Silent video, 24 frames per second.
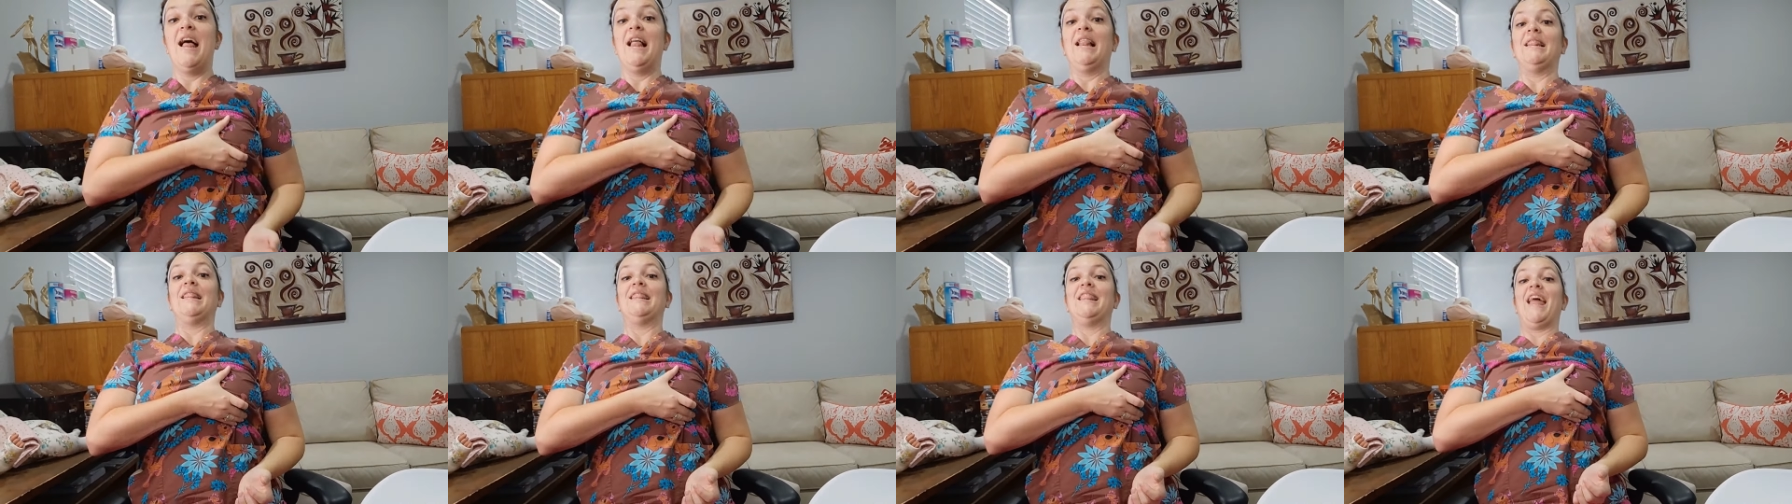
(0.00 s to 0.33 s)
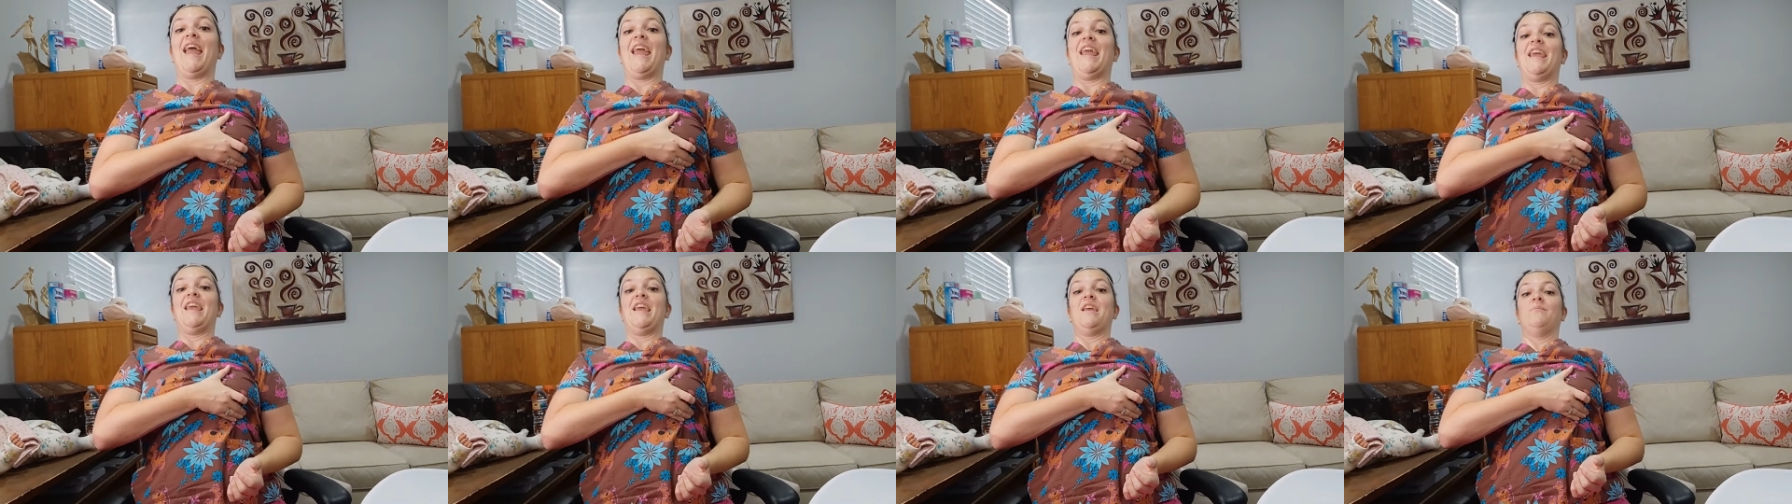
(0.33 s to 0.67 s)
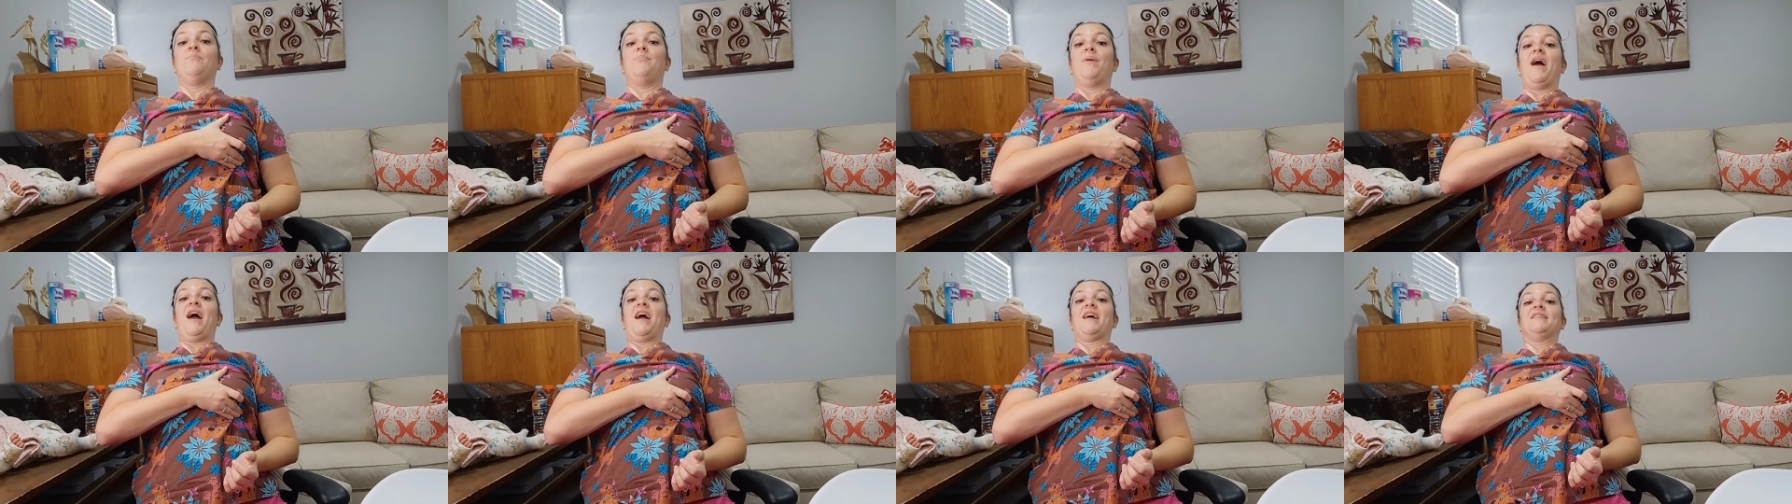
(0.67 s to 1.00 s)
laying
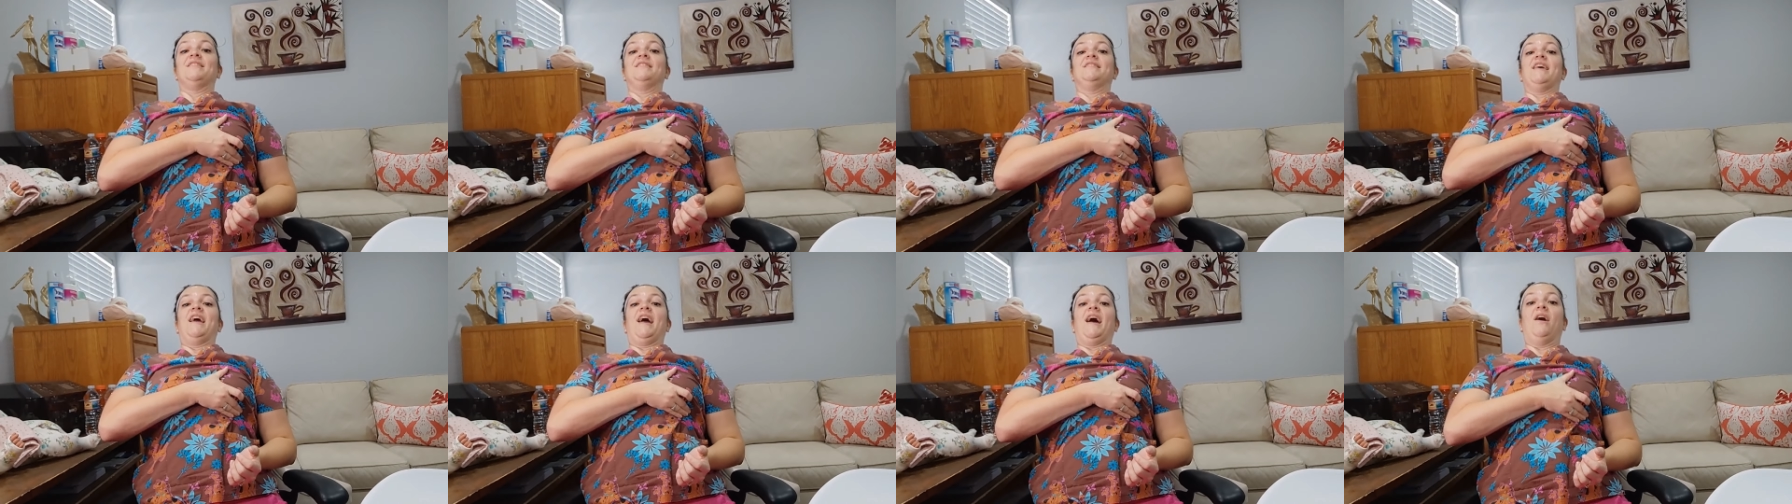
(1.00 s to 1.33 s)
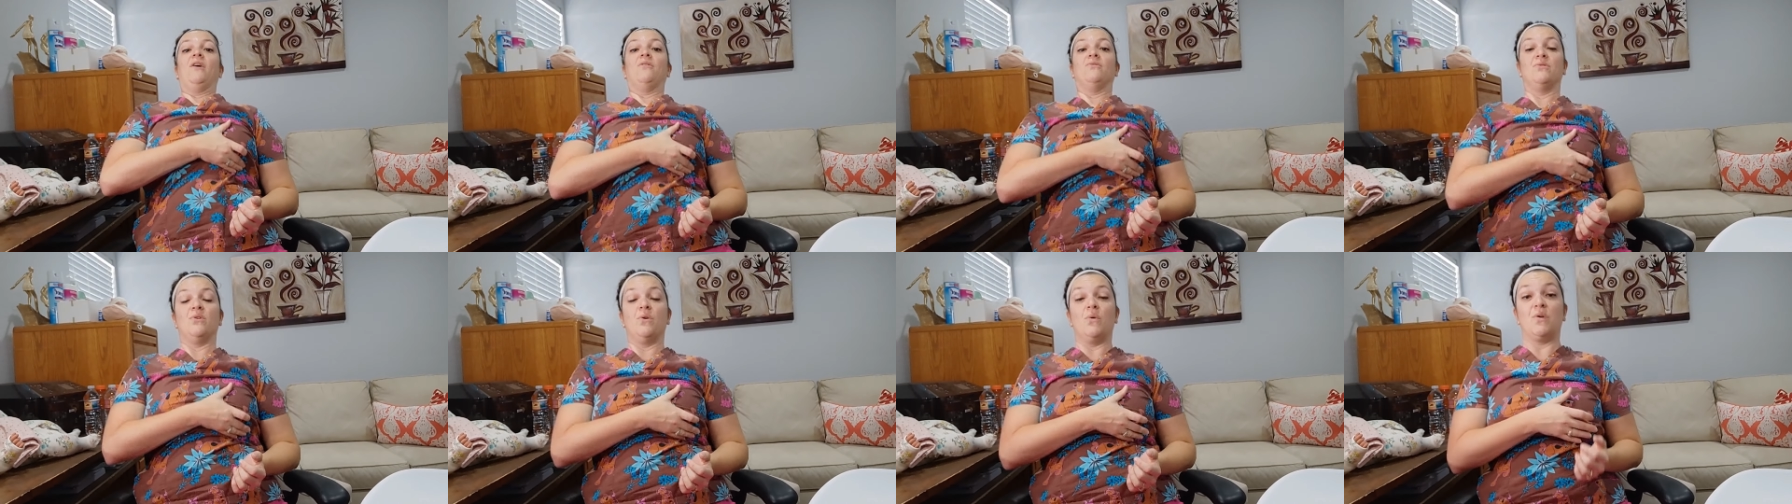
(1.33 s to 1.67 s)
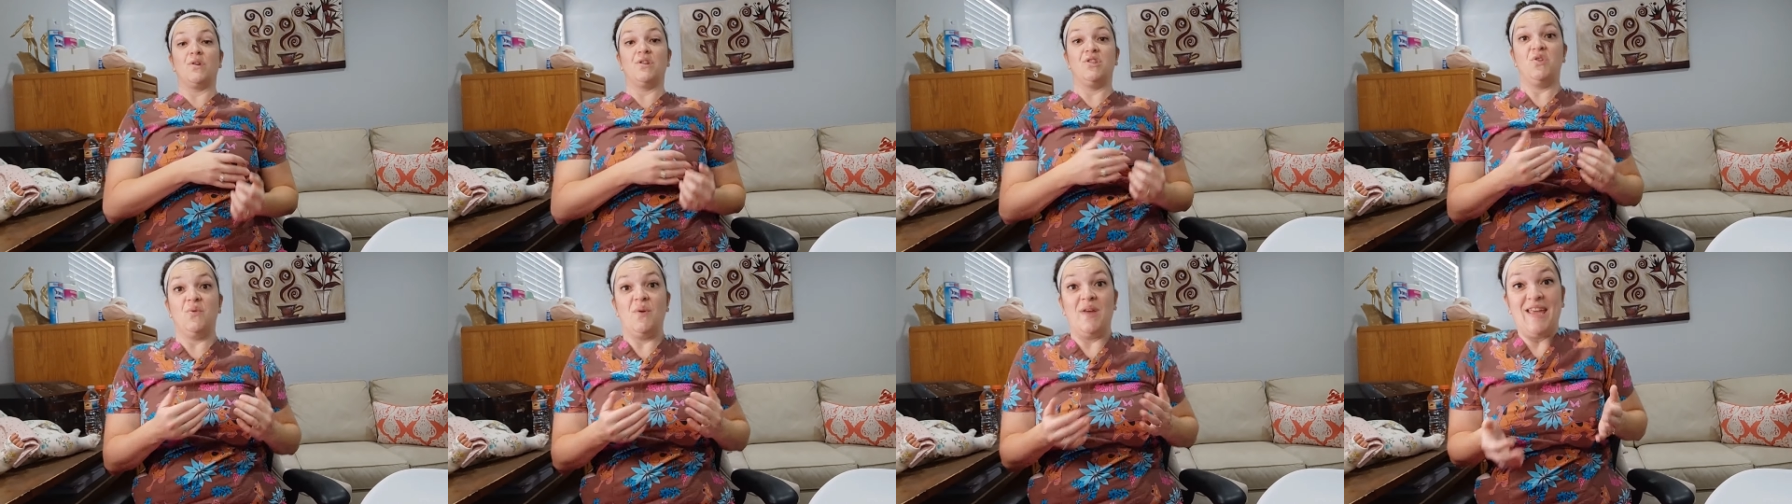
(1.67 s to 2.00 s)
back down,
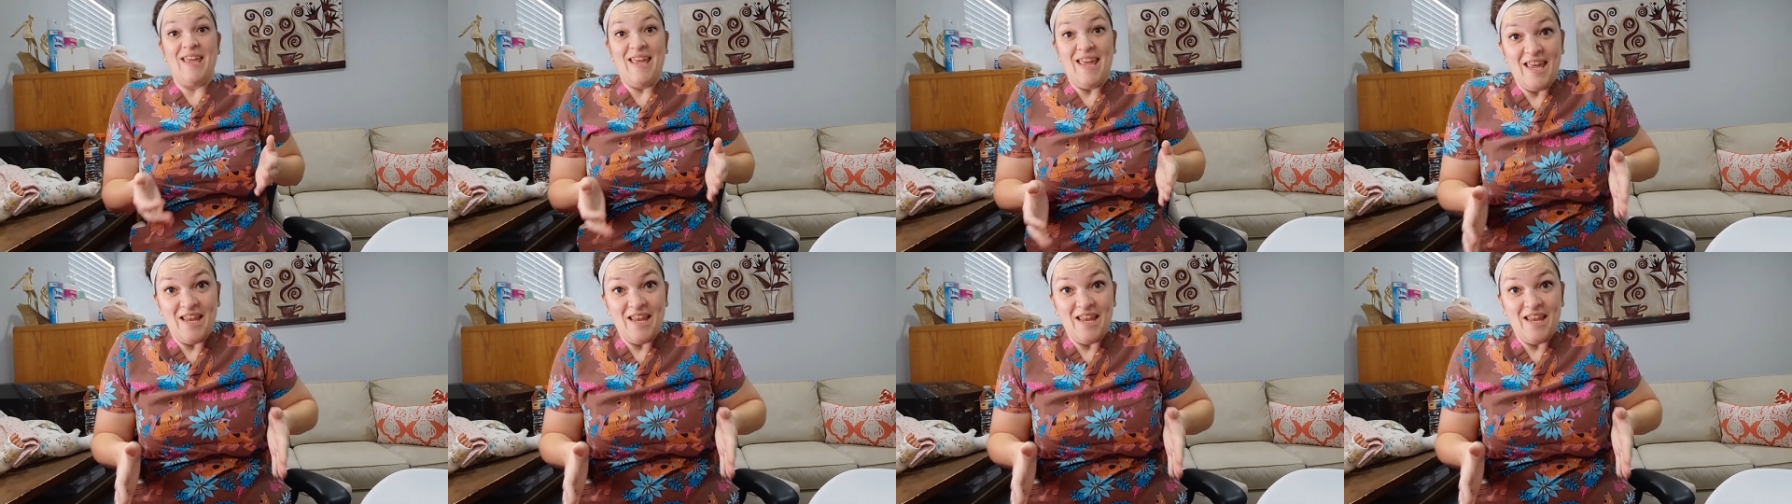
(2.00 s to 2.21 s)
or doing